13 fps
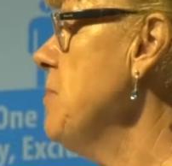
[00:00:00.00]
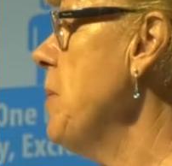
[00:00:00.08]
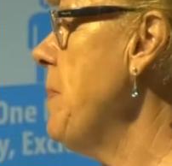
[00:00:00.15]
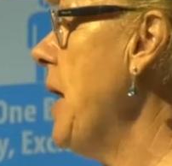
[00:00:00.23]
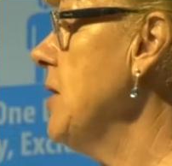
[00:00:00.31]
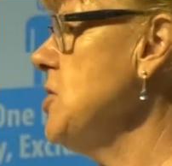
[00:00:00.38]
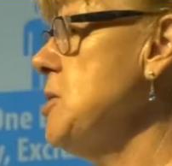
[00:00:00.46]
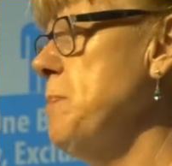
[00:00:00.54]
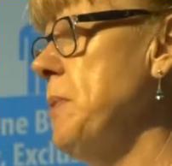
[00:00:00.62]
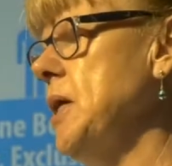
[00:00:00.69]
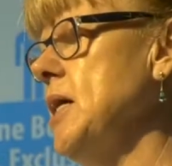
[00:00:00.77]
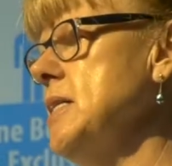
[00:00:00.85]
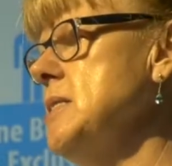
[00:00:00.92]
about
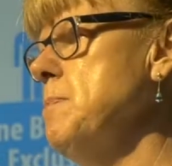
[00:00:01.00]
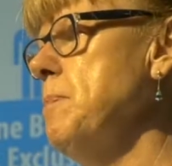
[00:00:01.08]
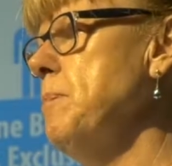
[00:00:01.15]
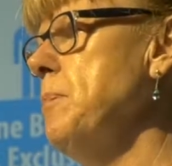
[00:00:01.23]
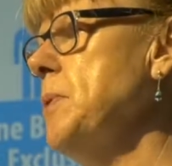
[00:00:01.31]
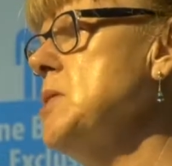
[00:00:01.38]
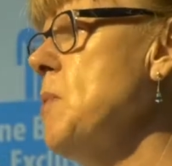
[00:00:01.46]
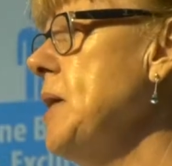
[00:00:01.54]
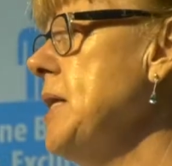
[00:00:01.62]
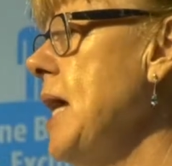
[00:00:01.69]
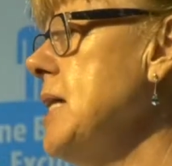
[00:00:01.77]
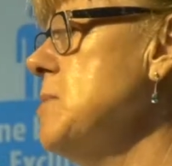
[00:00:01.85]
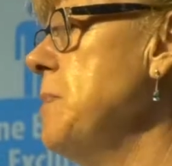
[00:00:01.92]
because Botswana
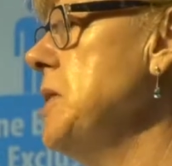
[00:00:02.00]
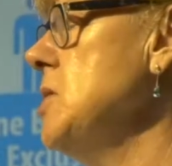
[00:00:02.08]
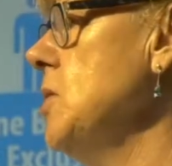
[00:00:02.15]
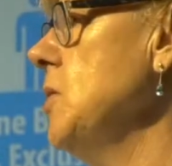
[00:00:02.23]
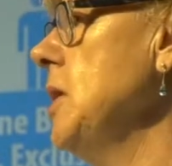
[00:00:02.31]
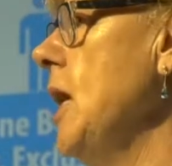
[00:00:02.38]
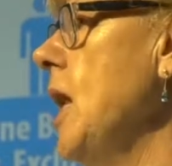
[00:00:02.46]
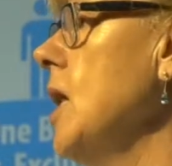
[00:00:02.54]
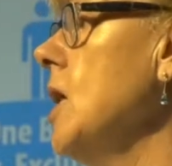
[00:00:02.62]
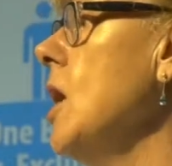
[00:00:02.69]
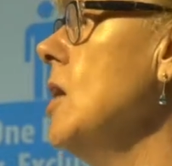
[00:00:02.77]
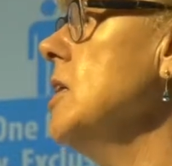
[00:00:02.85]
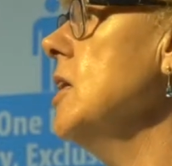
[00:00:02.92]
has been doing a
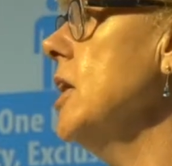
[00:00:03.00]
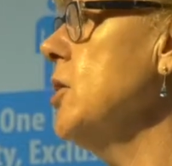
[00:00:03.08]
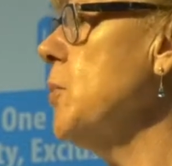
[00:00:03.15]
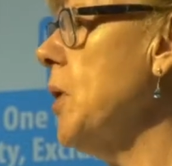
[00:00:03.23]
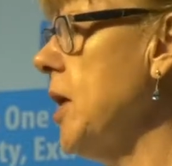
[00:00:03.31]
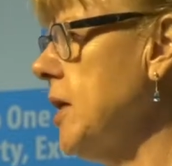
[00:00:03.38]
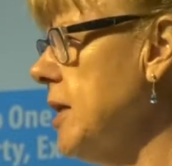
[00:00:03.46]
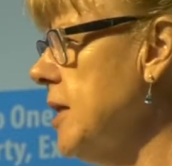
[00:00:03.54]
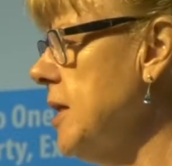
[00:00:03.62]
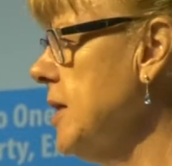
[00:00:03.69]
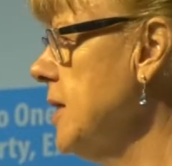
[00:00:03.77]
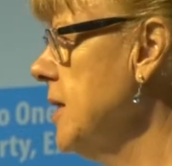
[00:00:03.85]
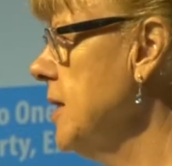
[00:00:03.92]
lot of work
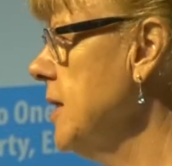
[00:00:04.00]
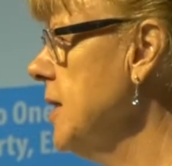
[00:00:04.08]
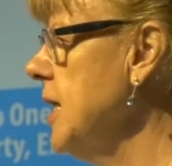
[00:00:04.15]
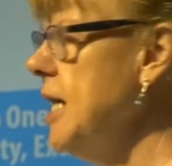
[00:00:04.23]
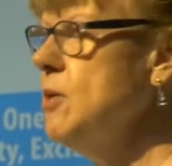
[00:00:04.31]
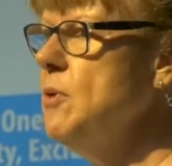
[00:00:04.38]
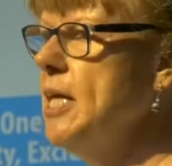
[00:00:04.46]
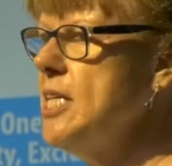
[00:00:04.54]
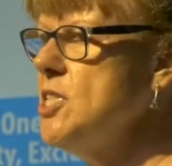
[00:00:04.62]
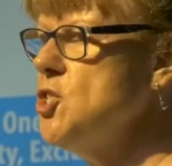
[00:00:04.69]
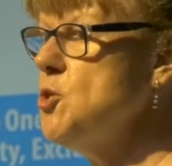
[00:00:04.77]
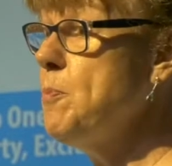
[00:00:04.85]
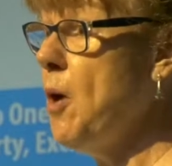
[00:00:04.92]
in relation
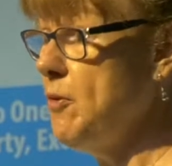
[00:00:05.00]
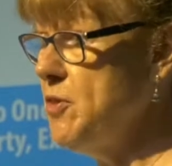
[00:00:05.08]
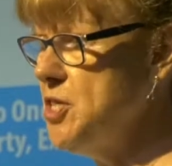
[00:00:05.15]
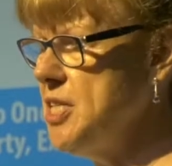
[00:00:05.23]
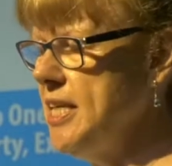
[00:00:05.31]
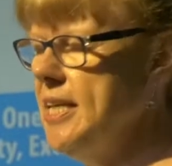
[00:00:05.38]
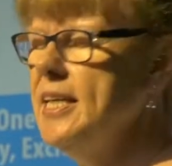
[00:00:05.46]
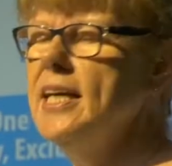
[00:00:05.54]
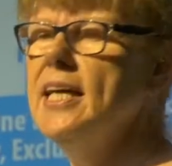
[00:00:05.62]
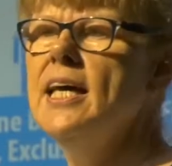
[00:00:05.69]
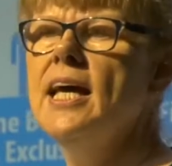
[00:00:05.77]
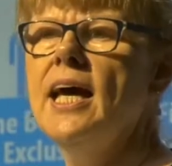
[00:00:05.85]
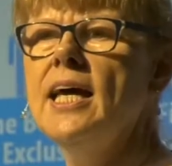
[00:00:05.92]
to poverty,
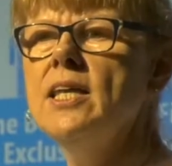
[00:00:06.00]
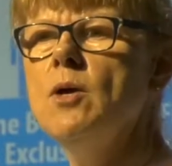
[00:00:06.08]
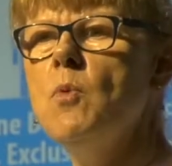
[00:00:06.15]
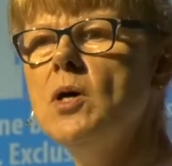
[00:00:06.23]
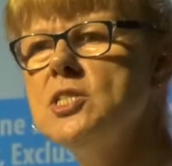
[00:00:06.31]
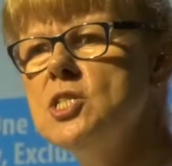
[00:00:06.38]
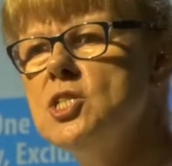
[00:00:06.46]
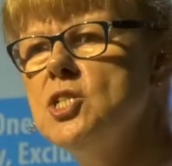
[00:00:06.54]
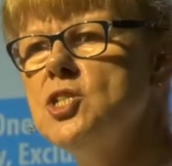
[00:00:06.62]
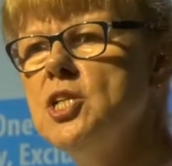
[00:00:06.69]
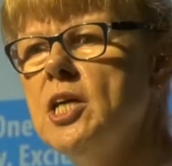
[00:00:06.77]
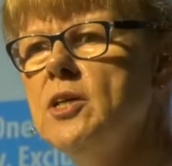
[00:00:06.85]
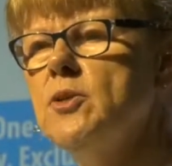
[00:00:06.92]
and they wanted to
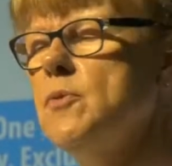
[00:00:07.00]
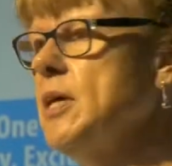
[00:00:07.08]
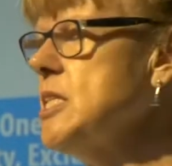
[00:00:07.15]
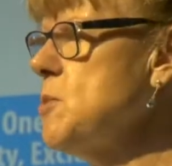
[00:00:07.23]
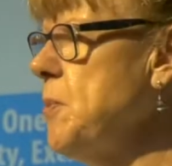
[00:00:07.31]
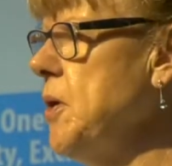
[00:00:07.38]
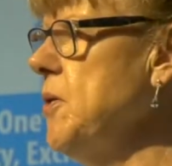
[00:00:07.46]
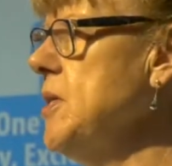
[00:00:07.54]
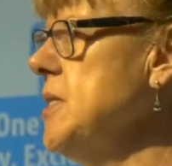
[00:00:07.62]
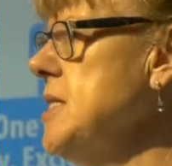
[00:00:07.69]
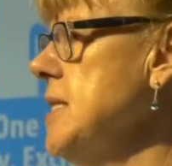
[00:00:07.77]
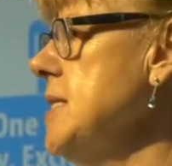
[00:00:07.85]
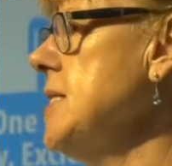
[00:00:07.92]
share their
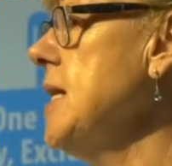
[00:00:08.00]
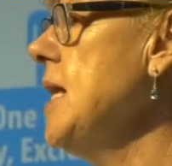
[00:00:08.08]
experiences